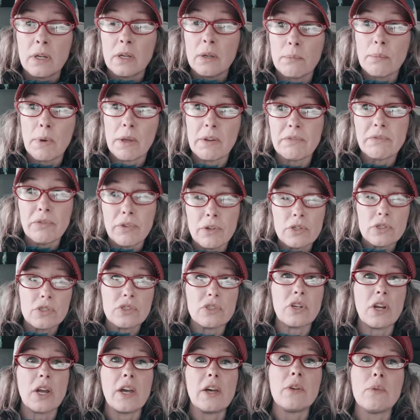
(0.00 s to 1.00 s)
My
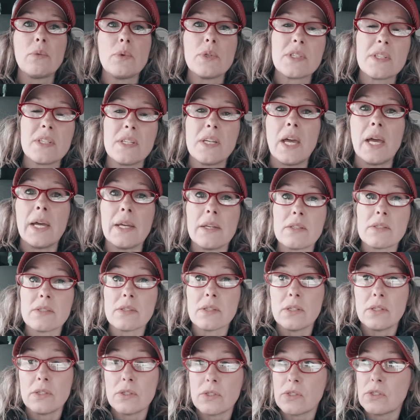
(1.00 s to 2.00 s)
first child was an
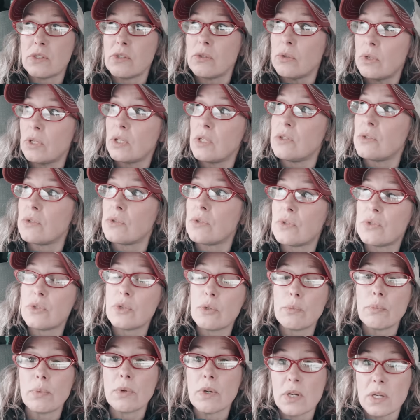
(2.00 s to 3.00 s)
excellent student,
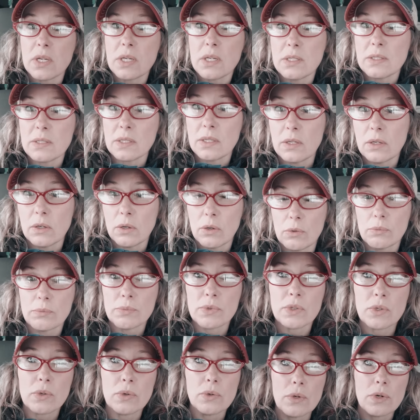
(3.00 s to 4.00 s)
super easy to
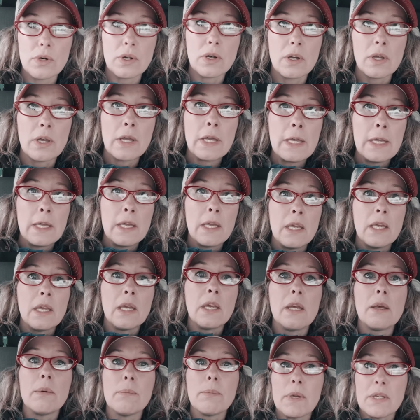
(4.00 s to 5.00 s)

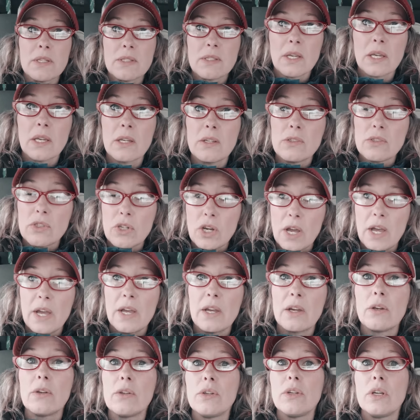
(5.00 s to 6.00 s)
homeschool. My second
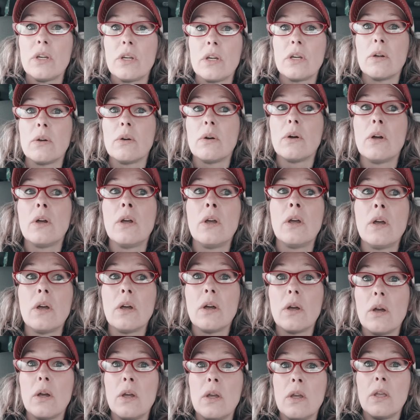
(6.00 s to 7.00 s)
child
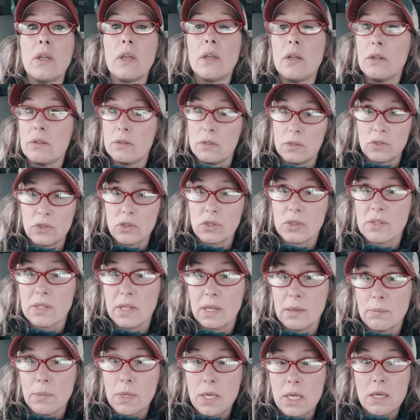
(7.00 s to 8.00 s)
is just
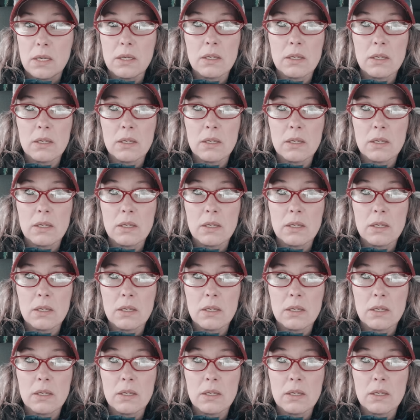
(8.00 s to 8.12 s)
like me.